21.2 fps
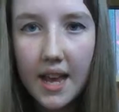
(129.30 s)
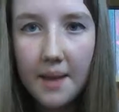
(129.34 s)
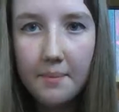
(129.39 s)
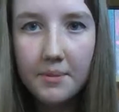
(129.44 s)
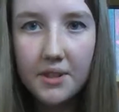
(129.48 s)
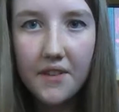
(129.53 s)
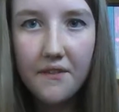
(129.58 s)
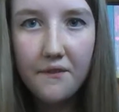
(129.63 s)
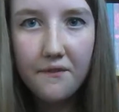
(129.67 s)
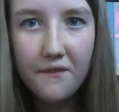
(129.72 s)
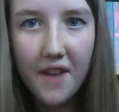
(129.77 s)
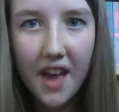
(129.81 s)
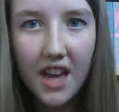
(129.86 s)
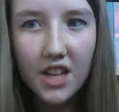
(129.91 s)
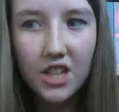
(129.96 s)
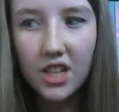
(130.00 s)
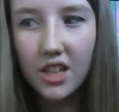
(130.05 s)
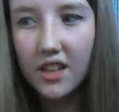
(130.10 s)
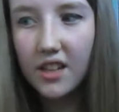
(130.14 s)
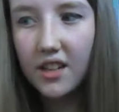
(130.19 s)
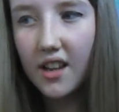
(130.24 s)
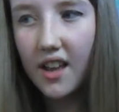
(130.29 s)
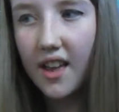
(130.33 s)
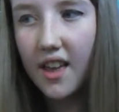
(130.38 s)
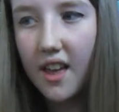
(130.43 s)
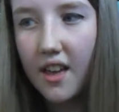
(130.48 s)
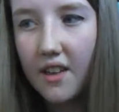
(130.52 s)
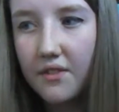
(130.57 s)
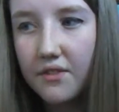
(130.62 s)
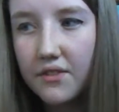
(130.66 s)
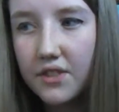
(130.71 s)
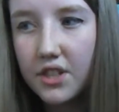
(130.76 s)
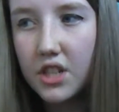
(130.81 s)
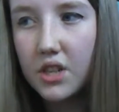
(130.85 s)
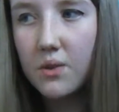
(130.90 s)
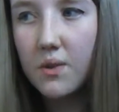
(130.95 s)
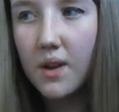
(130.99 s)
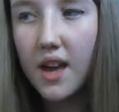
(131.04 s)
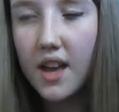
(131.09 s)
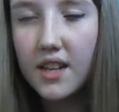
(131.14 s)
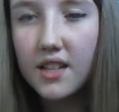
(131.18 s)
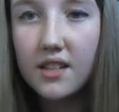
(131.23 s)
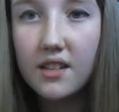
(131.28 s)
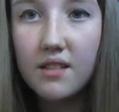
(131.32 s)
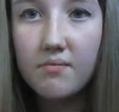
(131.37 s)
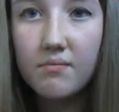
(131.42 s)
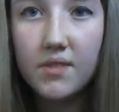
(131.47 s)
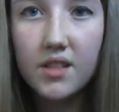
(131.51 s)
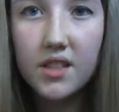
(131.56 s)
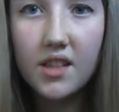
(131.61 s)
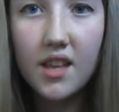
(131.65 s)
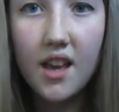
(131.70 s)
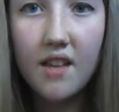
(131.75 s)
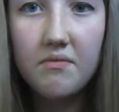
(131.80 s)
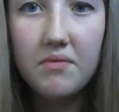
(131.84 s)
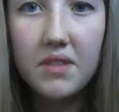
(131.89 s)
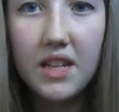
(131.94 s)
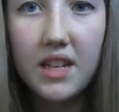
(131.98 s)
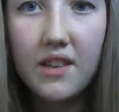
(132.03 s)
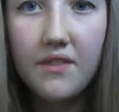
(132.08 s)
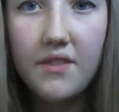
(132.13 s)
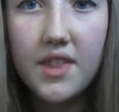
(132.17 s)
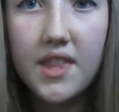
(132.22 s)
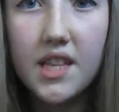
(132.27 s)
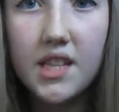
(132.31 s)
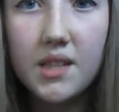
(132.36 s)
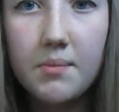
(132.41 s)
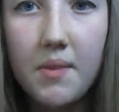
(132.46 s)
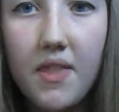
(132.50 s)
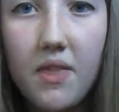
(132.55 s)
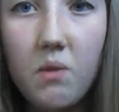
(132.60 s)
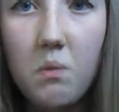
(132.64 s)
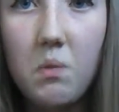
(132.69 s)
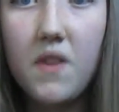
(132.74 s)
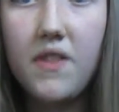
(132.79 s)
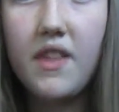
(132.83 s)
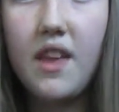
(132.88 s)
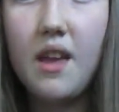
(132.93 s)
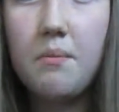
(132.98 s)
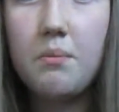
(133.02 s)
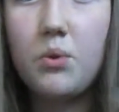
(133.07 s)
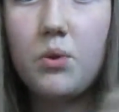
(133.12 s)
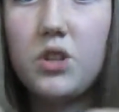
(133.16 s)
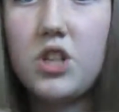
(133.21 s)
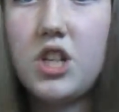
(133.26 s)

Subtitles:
In terms of fashion, I have 2 items that I've been loving this month. One that I bought